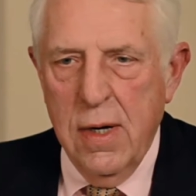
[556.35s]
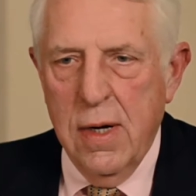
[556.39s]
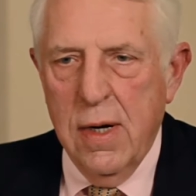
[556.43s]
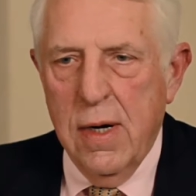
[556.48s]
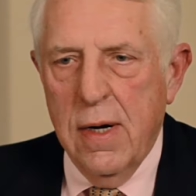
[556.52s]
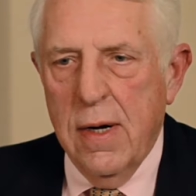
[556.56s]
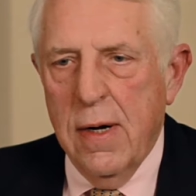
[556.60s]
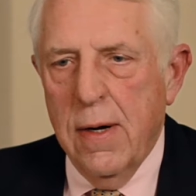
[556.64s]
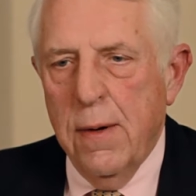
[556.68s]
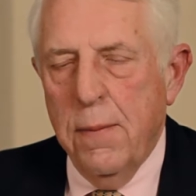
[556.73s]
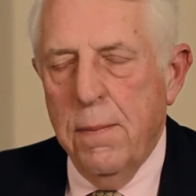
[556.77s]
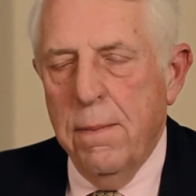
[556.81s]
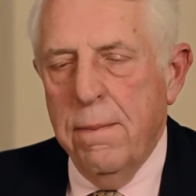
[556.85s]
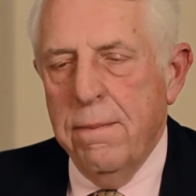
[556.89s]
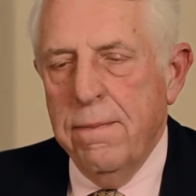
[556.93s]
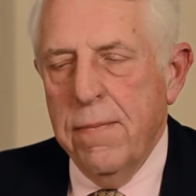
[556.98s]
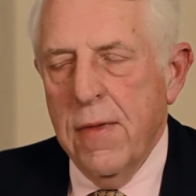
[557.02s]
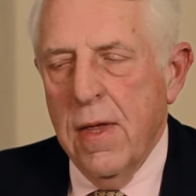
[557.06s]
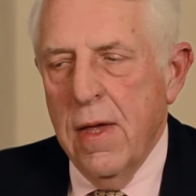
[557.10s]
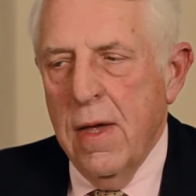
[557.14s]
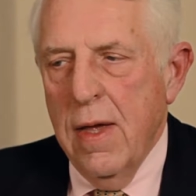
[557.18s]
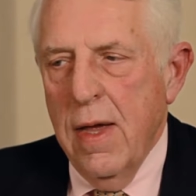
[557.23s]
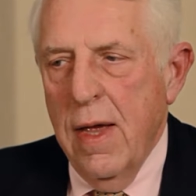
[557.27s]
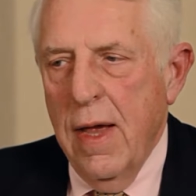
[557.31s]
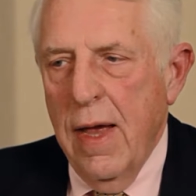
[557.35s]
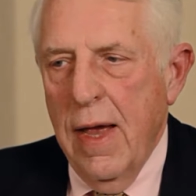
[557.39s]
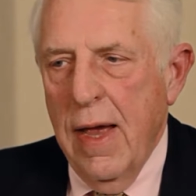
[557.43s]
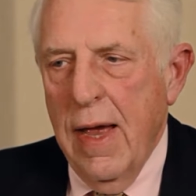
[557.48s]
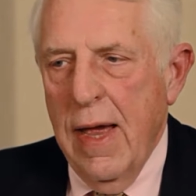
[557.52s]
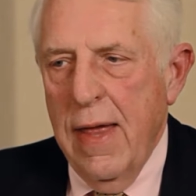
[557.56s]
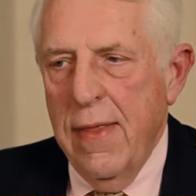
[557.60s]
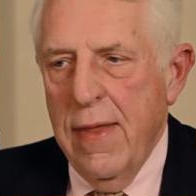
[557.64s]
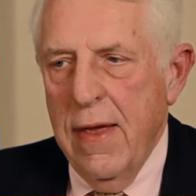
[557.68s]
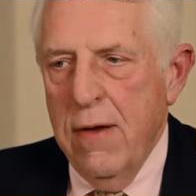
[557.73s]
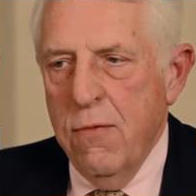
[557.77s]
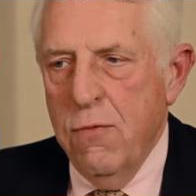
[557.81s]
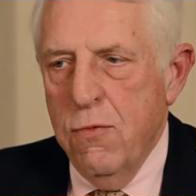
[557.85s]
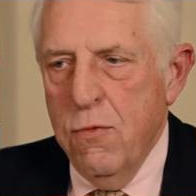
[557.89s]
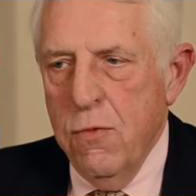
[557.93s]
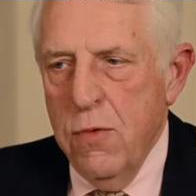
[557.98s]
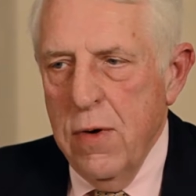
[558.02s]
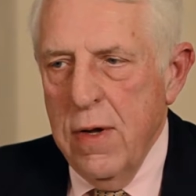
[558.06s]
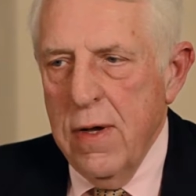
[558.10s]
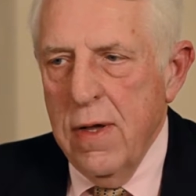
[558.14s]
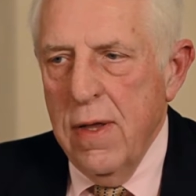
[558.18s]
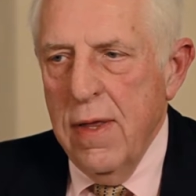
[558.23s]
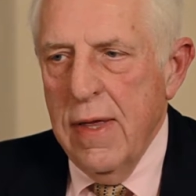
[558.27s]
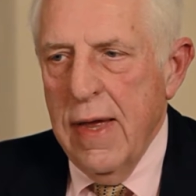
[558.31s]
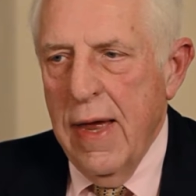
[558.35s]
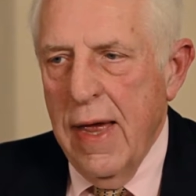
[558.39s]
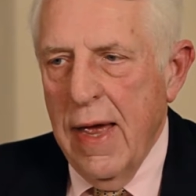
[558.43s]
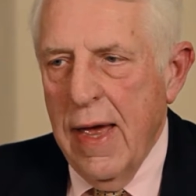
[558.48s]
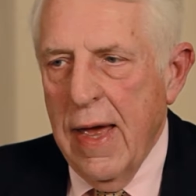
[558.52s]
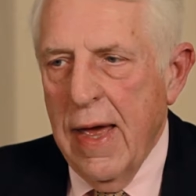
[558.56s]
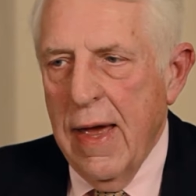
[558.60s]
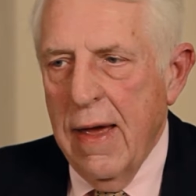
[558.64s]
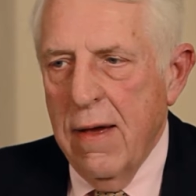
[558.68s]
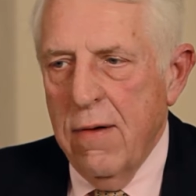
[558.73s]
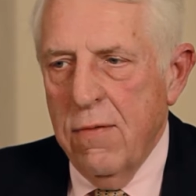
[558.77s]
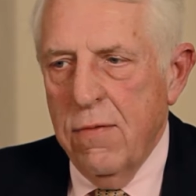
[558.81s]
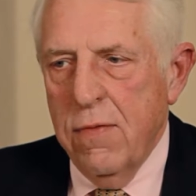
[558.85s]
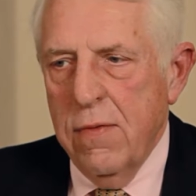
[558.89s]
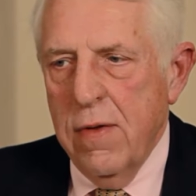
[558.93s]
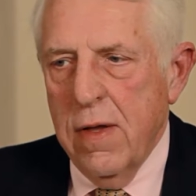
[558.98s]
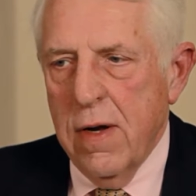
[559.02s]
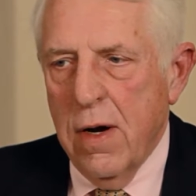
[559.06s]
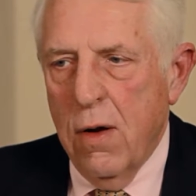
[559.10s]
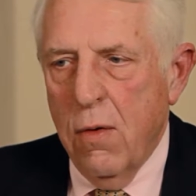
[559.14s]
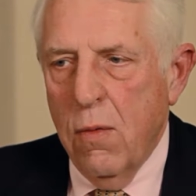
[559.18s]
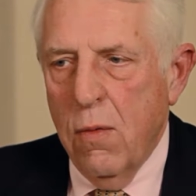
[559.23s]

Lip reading: And they really have,